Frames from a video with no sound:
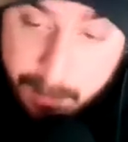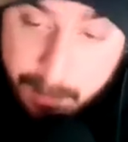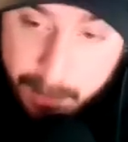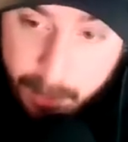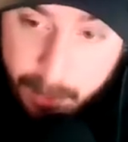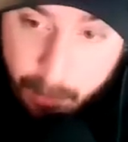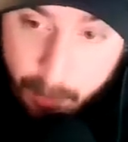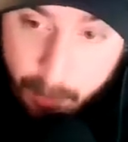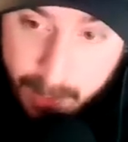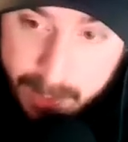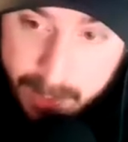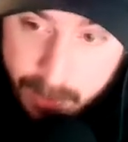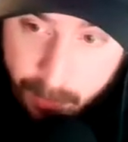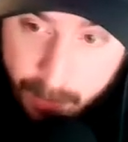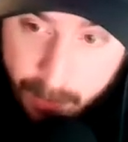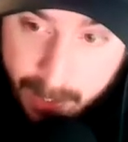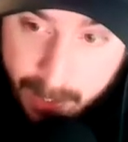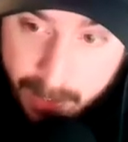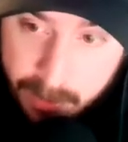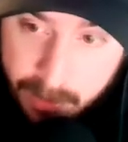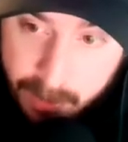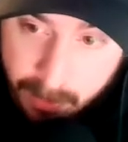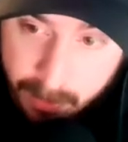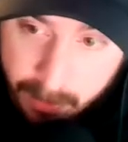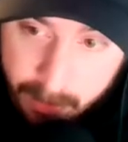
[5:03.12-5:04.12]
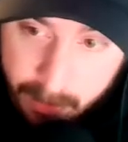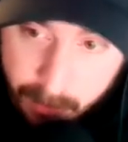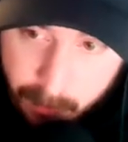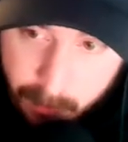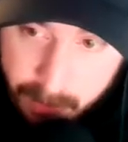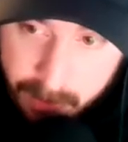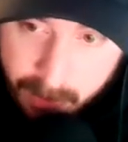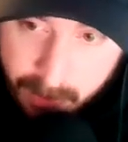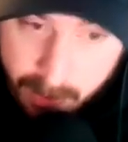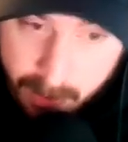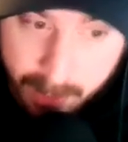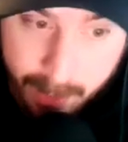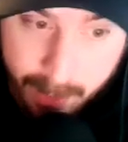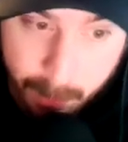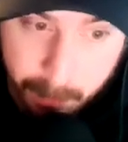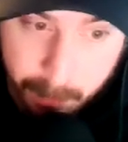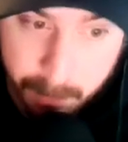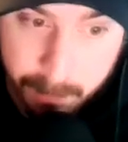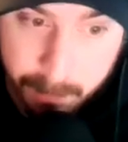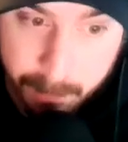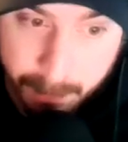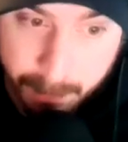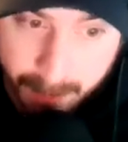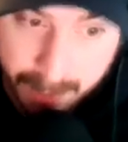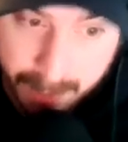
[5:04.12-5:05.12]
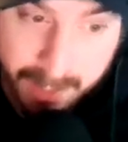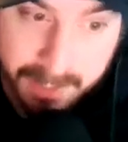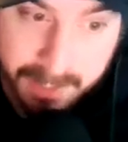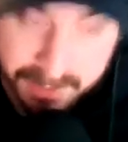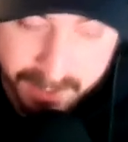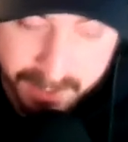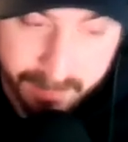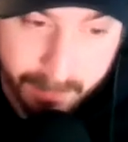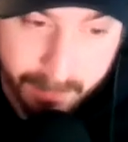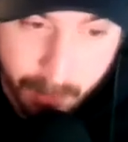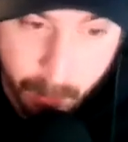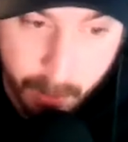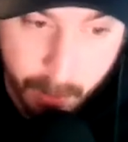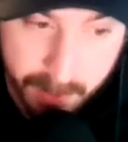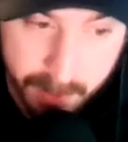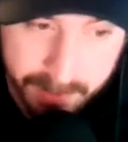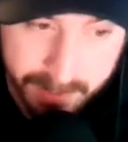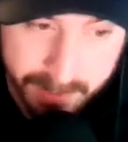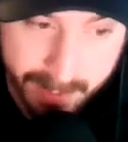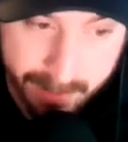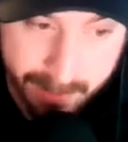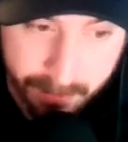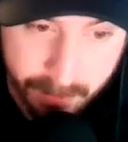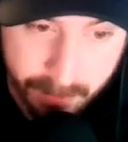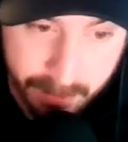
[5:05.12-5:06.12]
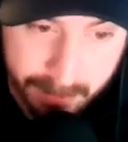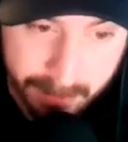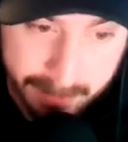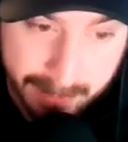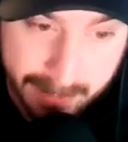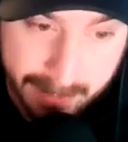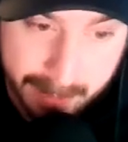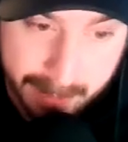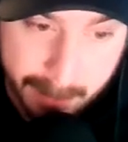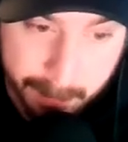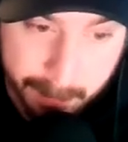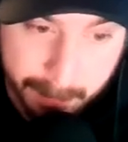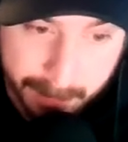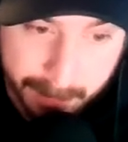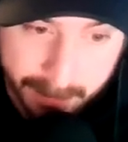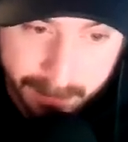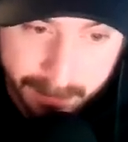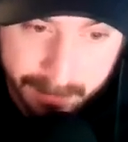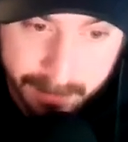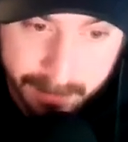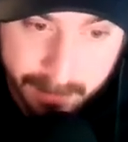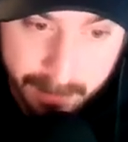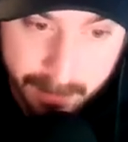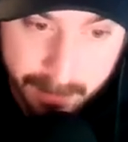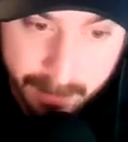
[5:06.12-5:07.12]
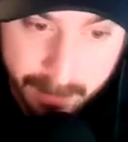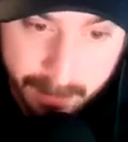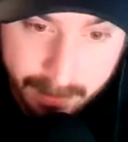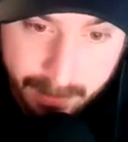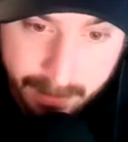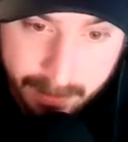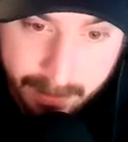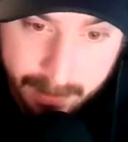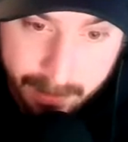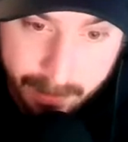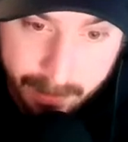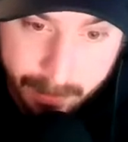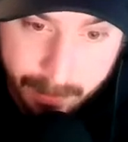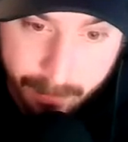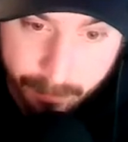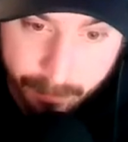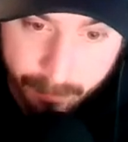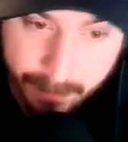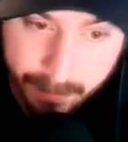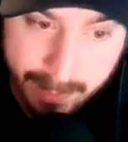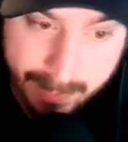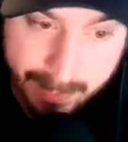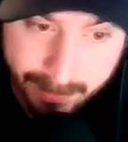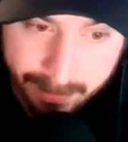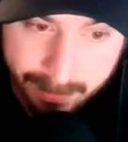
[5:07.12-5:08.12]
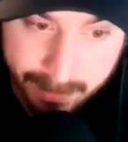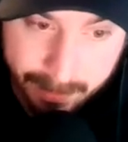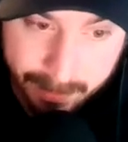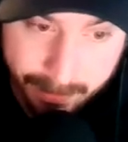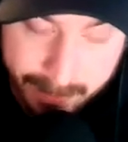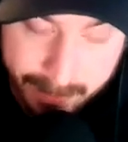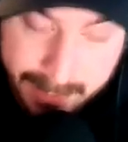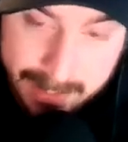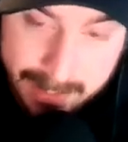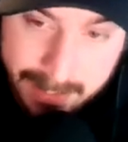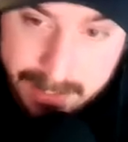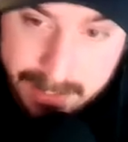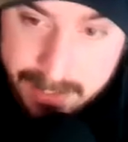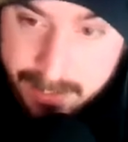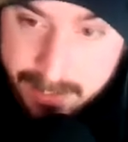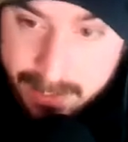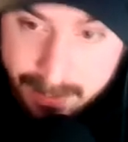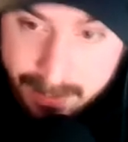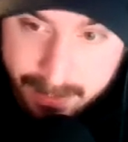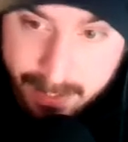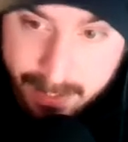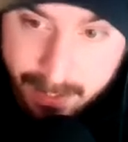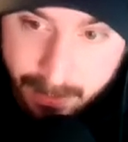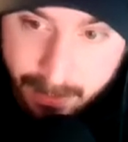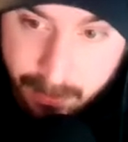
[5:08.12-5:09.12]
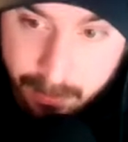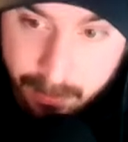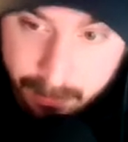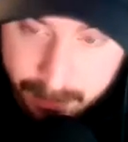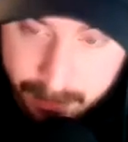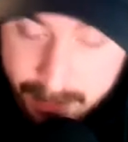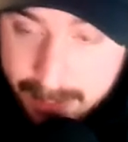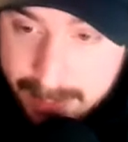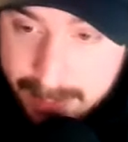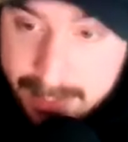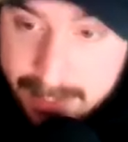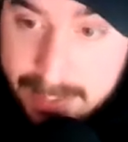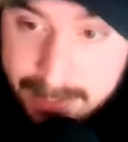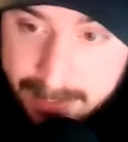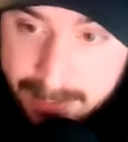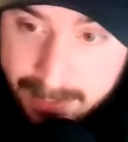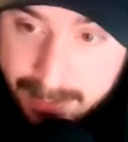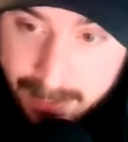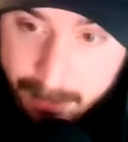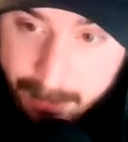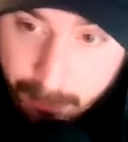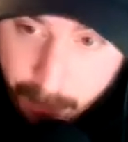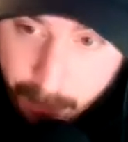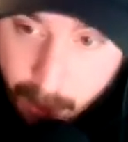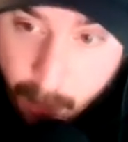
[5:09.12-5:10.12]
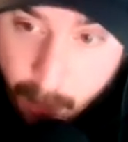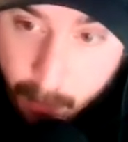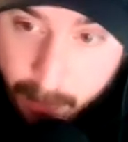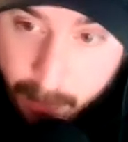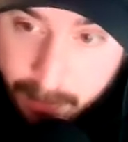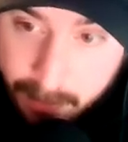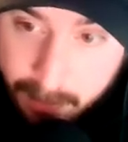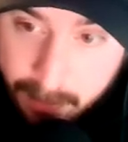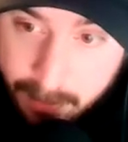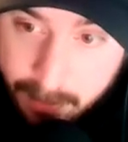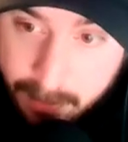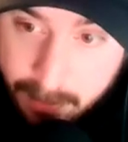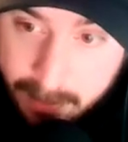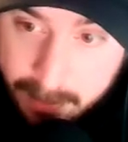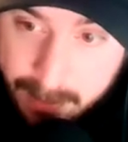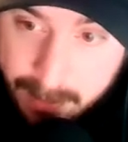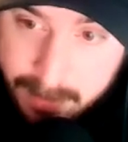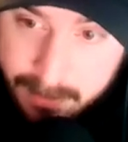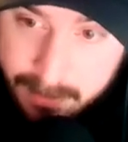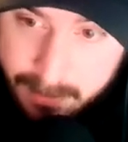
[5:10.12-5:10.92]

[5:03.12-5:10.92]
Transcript: the right direction, because we saw how positive he was after the game, and the fact that they need to get that, they need to get him going. He's